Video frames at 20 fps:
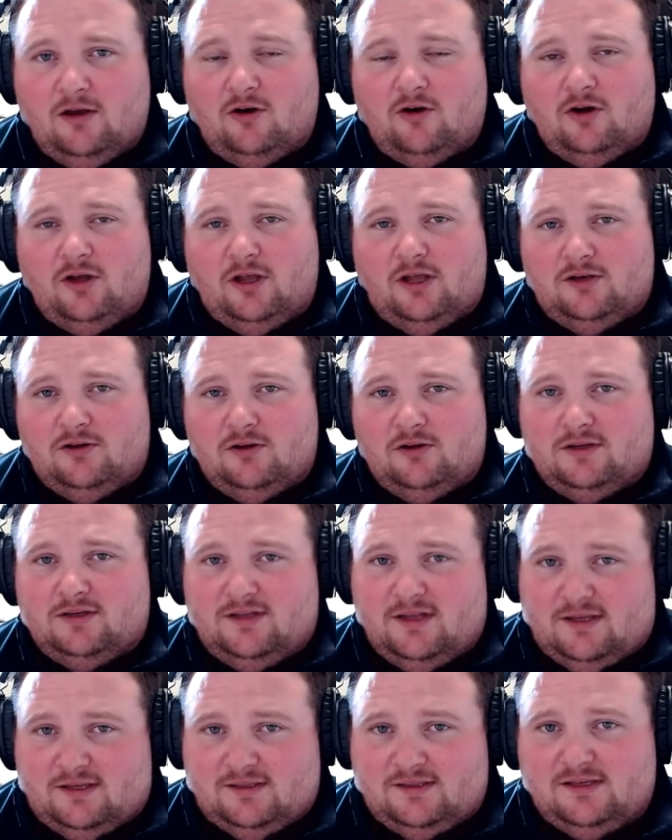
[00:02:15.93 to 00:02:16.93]
and you can
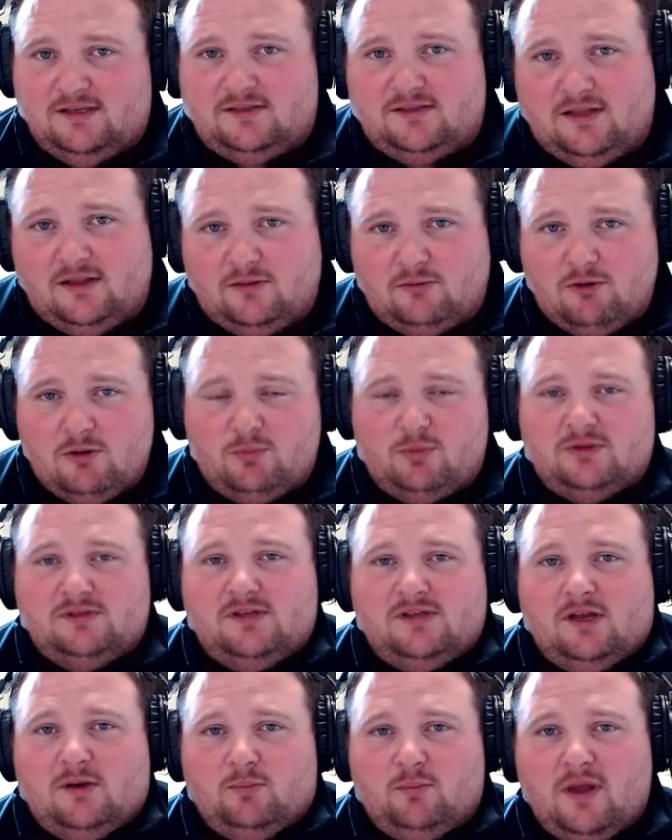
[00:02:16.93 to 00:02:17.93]
take a
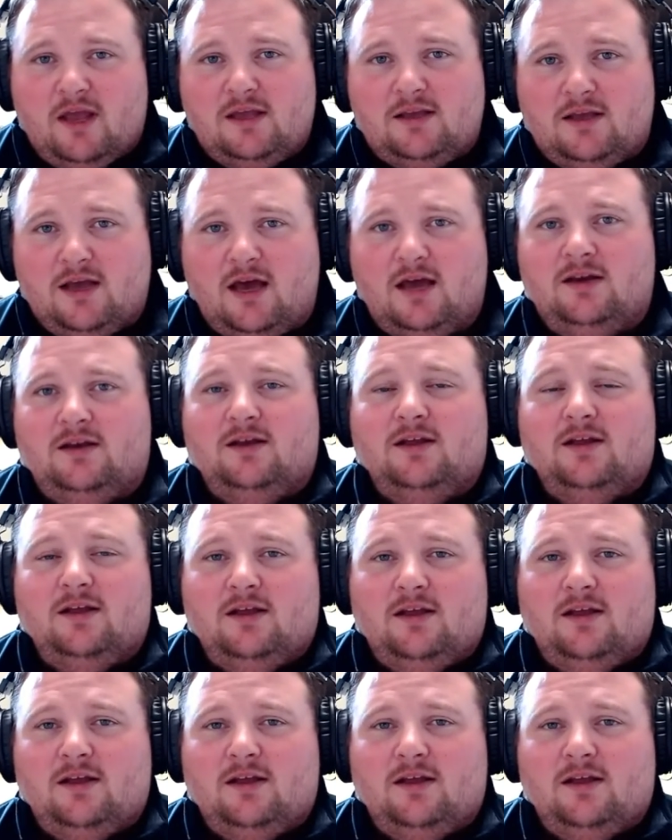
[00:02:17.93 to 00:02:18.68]
63% pay cut,